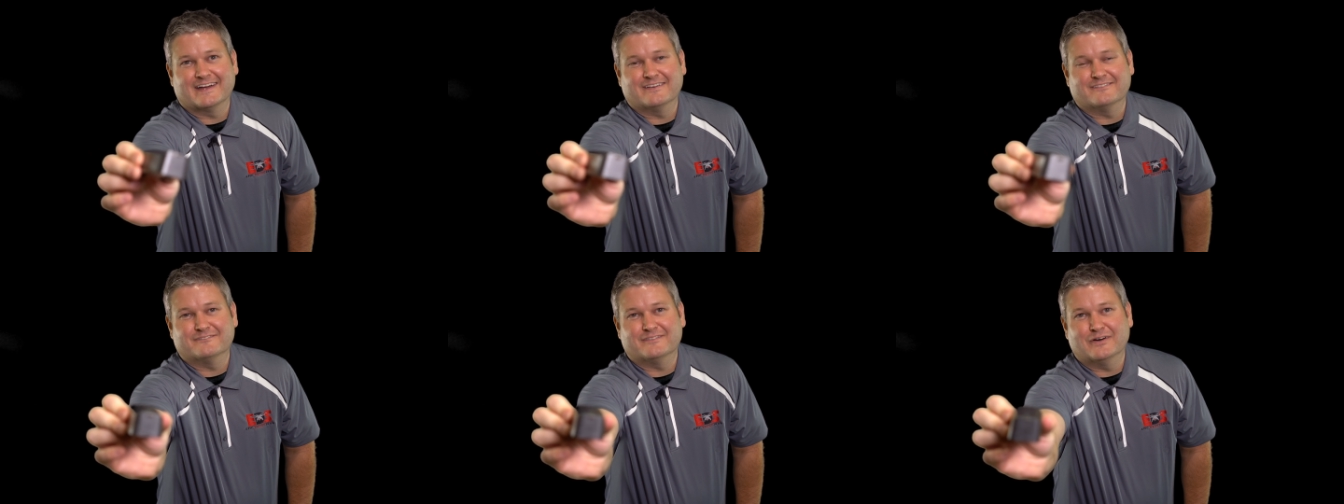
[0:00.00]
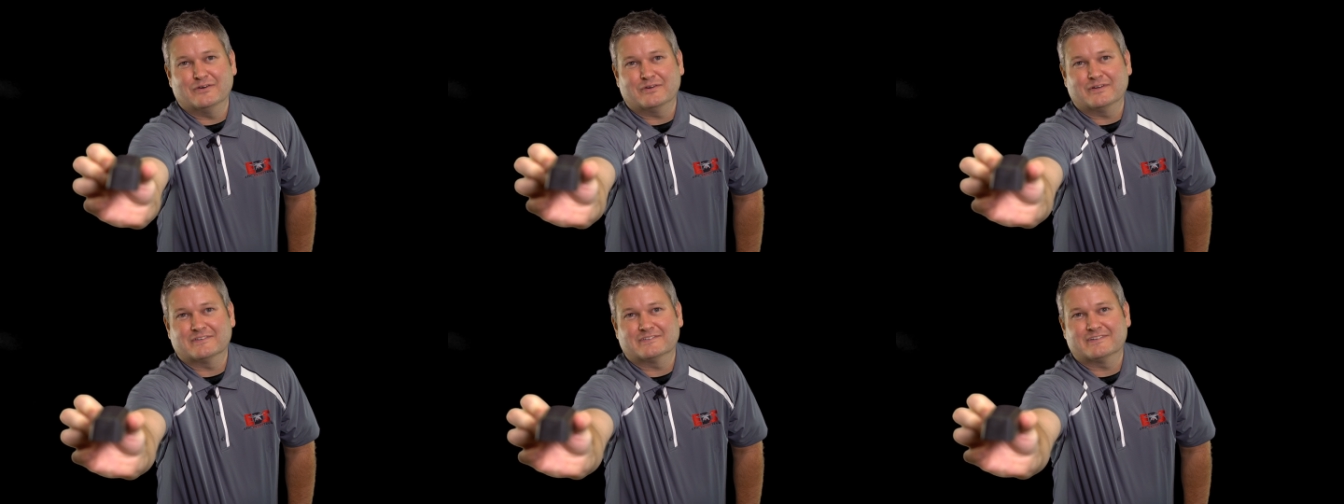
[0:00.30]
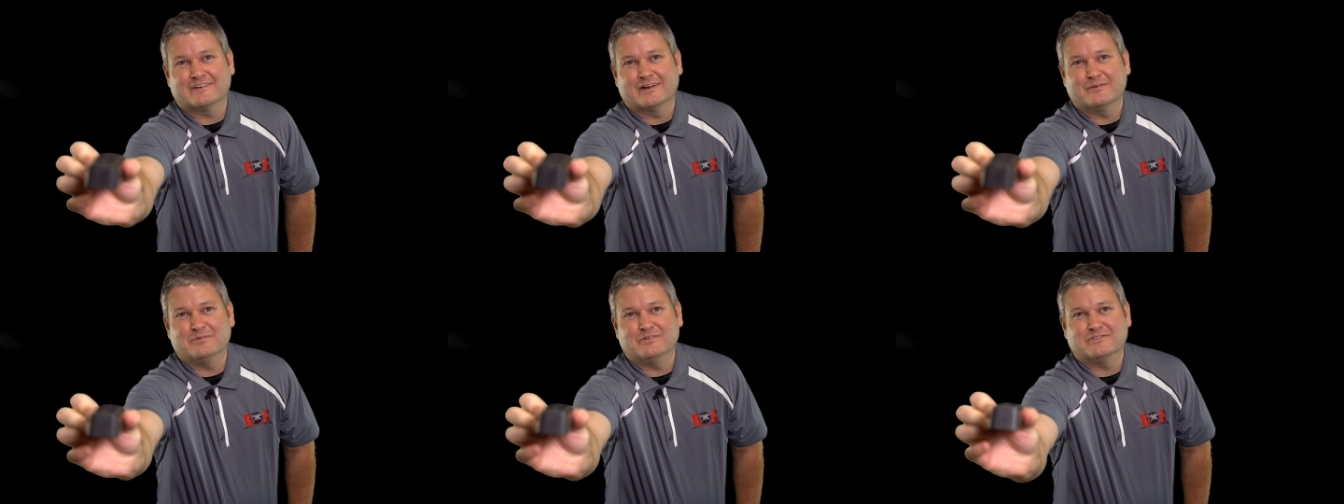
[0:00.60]
that in
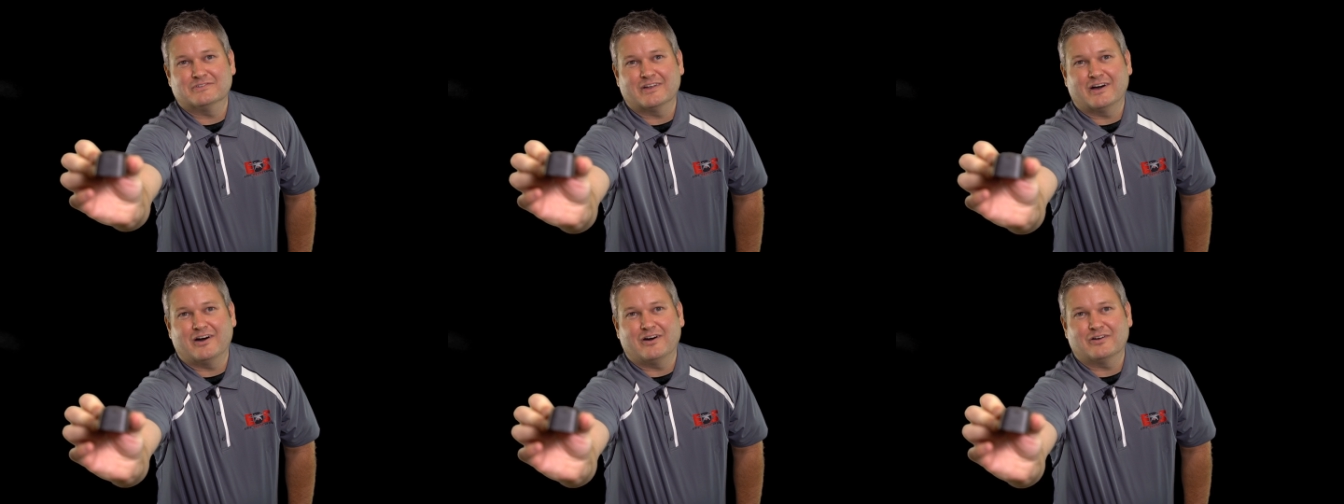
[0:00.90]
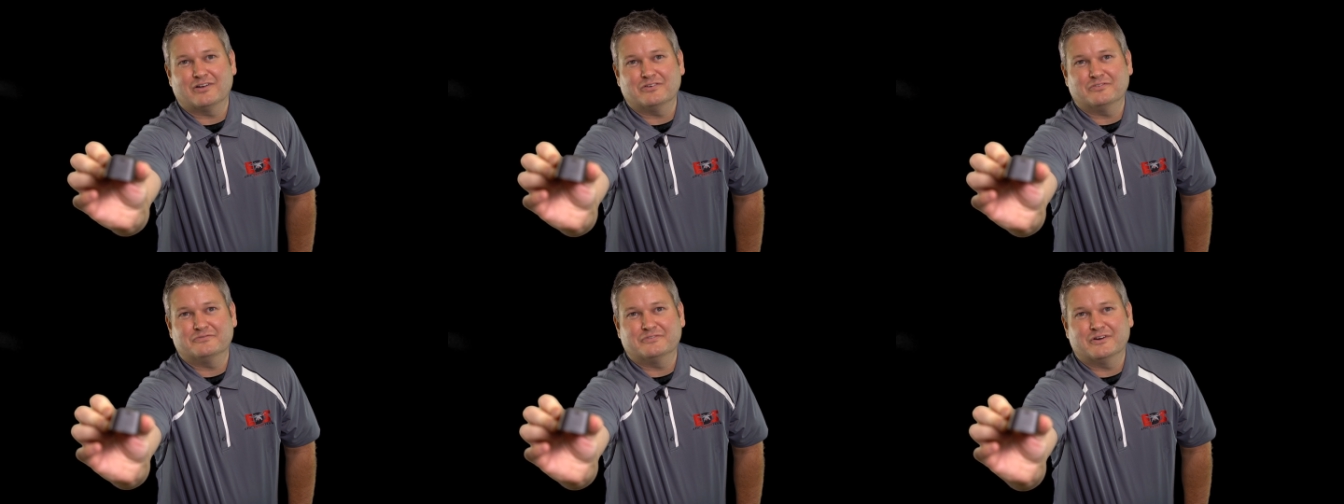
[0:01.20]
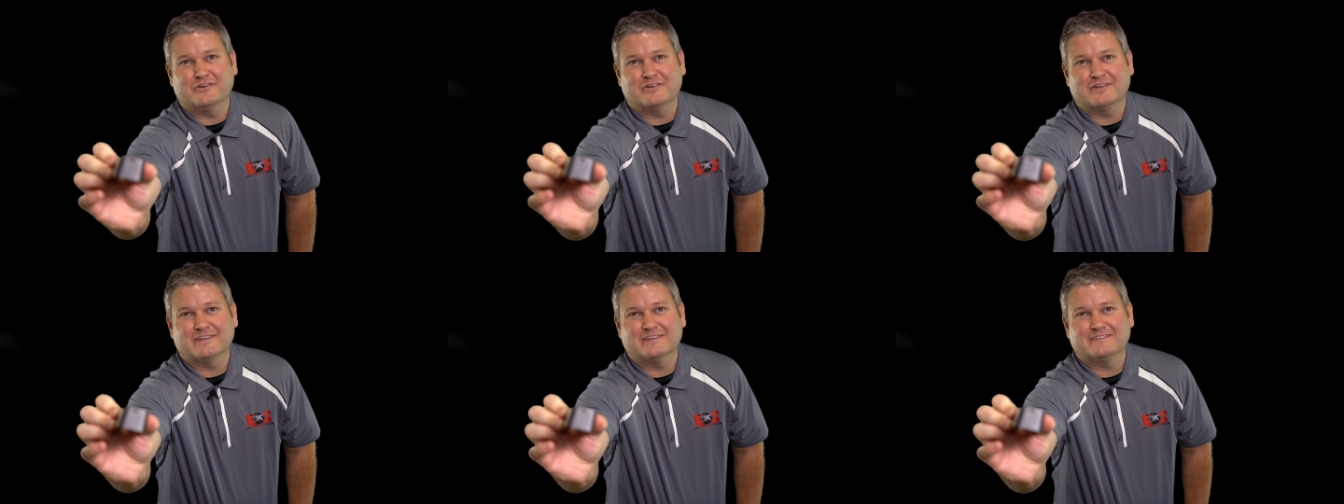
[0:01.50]
focus there, I'm using
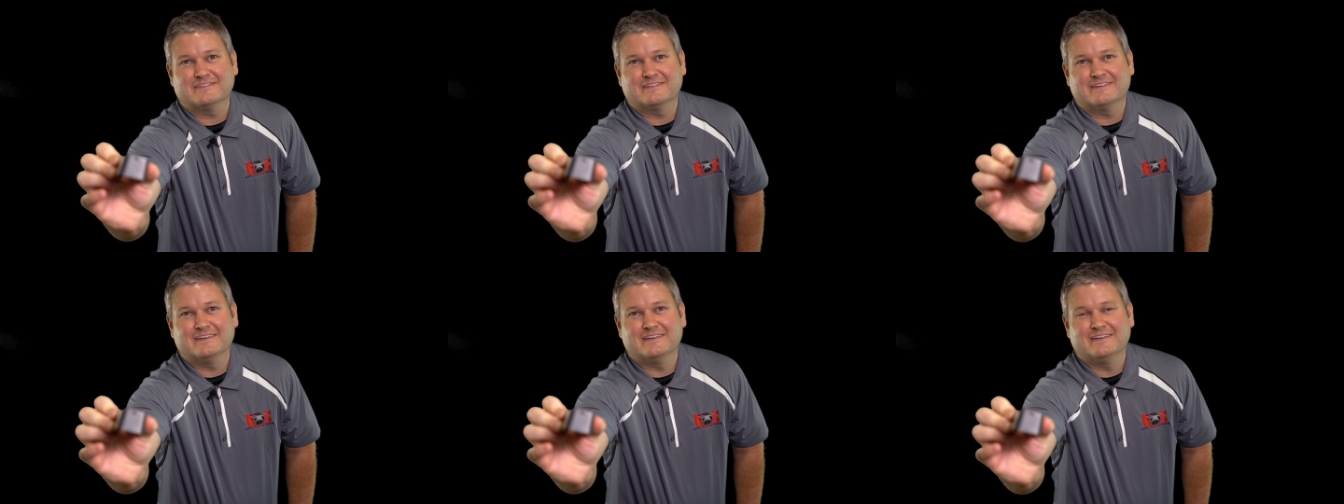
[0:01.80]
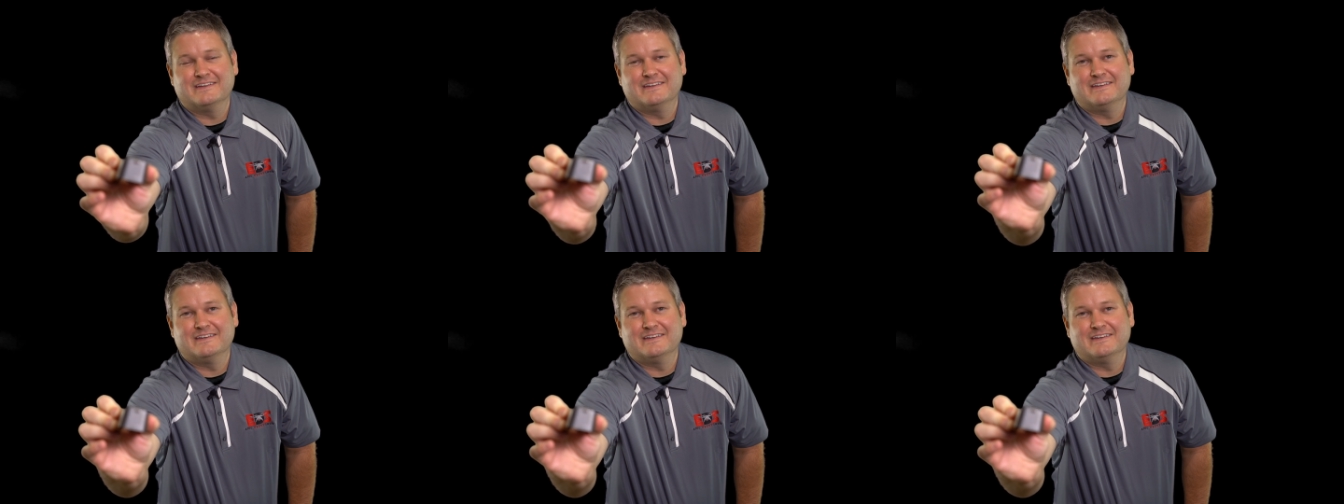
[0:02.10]
autofocus.